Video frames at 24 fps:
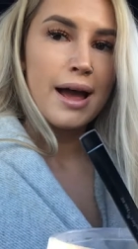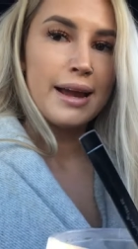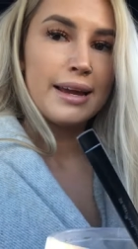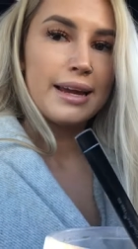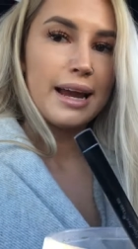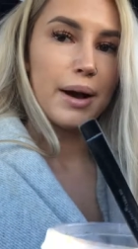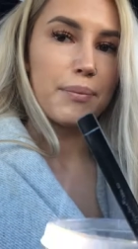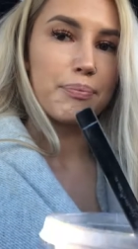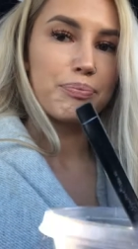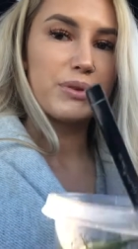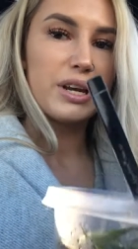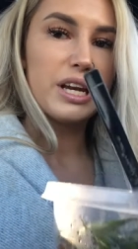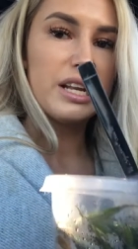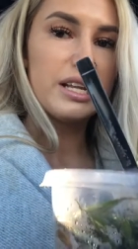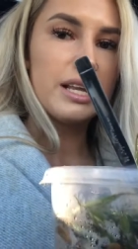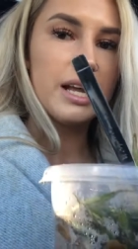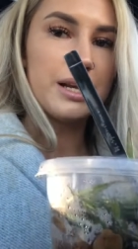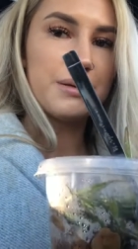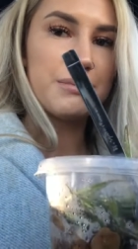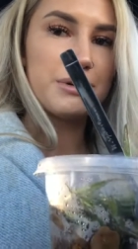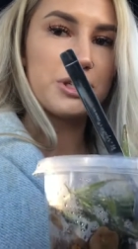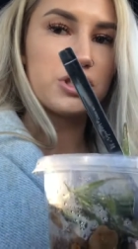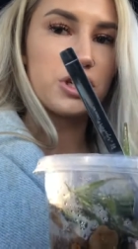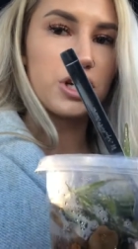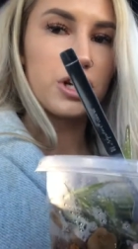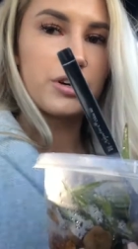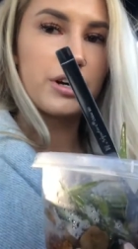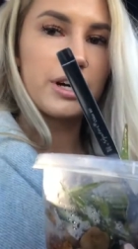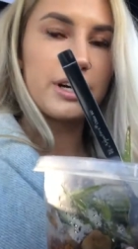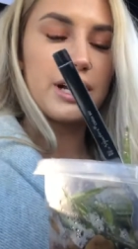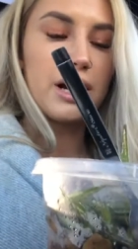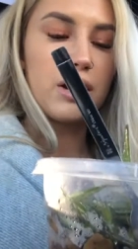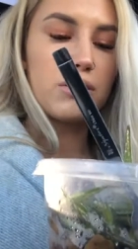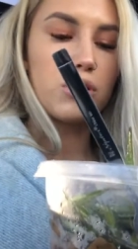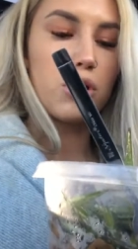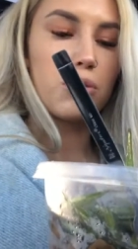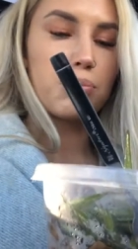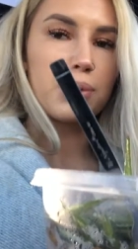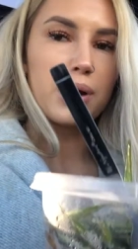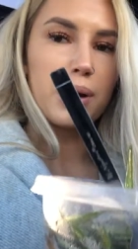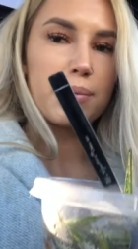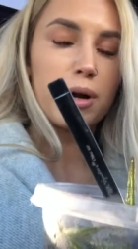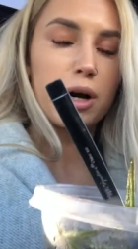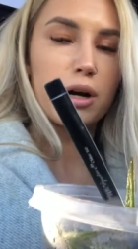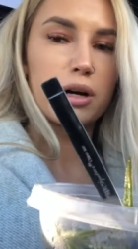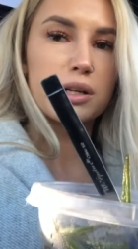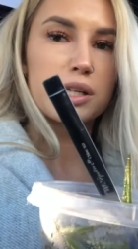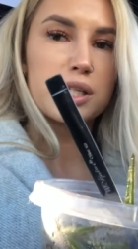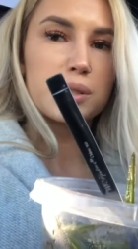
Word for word: yeah, eating out of my truck right now, hoping I'm not gonna